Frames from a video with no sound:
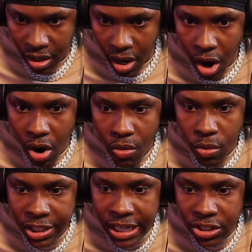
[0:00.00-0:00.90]
Oh,
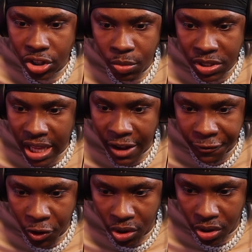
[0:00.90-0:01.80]
what did he do? What's that
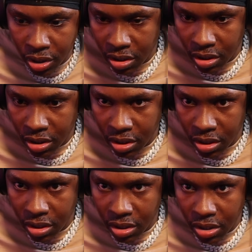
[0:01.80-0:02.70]
for?
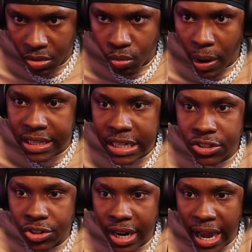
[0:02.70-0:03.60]
Why did he
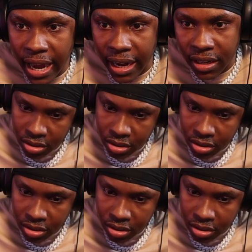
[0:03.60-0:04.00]
do that?